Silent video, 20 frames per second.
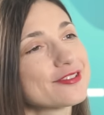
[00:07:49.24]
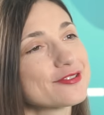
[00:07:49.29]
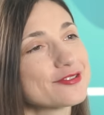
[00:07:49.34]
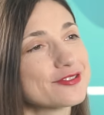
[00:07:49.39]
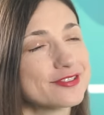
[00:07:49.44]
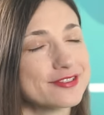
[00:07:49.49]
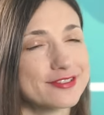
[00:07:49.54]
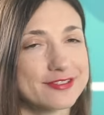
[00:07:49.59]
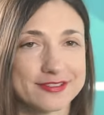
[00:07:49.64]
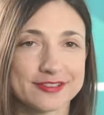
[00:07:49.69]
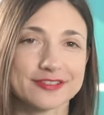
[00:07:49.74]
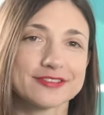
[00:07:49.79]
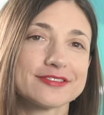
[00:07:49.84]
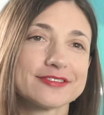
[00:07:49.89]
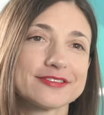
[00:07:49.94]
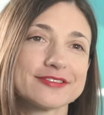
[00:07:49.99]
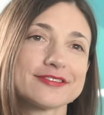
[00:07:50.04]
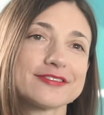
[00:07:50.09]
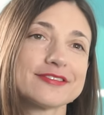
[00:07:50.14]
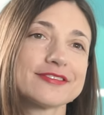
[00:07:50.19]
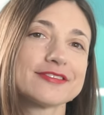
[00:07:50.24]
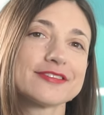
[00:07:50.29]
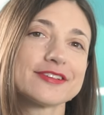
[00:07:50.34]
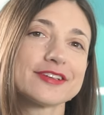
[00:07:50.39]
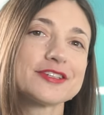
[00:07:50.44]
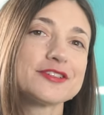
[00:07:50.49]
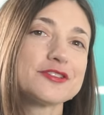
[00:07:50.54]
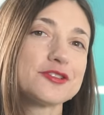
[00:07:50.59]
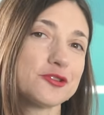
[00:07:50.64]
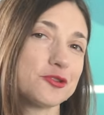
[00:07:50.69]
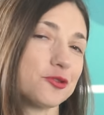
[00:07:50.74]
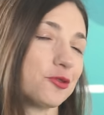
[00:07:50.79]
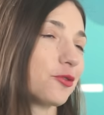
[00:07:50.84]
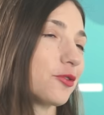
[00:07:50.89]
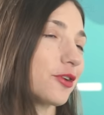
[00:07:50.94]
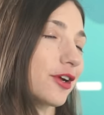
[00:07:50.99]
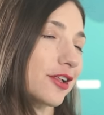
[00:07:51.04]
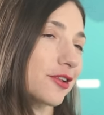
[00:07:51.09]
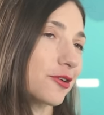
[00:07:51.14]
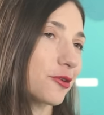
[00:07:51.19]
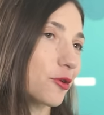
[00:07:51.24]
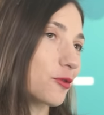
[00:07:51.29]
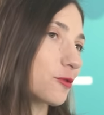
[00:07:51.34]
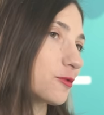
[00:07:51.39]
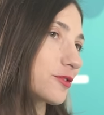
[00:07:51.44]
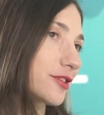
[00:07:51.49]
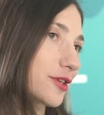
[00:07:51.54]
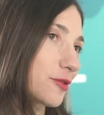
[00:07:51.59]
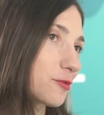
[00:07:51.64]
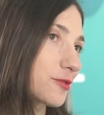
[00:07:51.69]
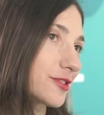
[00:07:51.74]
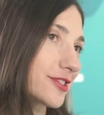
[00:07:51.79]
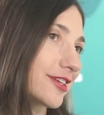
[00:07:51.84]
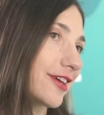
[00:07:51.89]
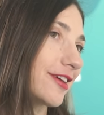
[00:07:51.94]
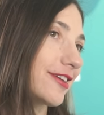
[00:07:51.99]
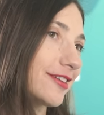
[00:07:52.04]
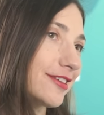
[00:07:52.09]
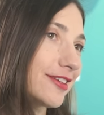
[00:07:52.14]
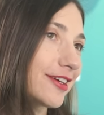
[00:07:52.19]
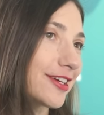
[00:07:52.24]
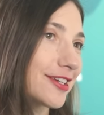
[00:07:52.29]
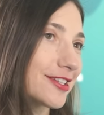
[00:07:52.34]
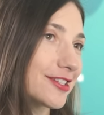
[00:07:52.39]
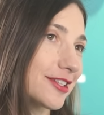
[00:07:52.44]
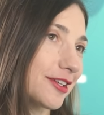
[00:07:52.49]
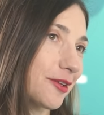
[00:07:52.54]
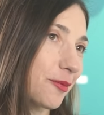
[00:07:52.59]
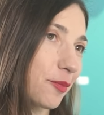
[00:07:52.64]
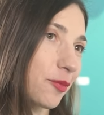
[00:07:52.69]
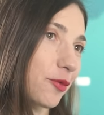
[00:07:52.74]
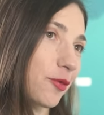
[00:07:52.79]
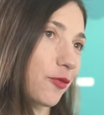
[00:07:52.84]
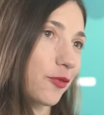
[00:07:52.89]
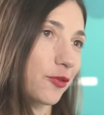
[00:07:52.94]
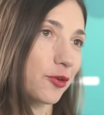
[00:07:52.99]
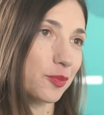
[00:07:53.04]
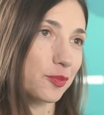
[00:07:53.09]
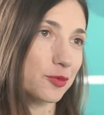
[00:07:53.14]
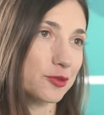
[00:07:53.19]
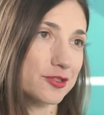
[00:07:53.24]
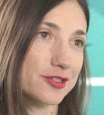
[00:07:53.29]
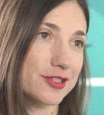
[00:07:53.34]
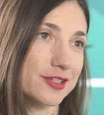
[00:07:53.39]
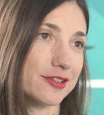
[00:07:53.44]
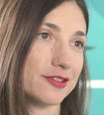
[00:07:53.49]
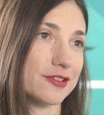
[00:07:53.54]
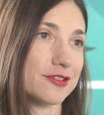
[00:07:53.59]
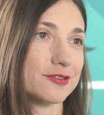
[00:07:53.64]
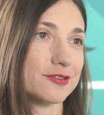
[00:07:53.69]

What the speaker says: this historical growth, I would mm-hmm. say, 18.3%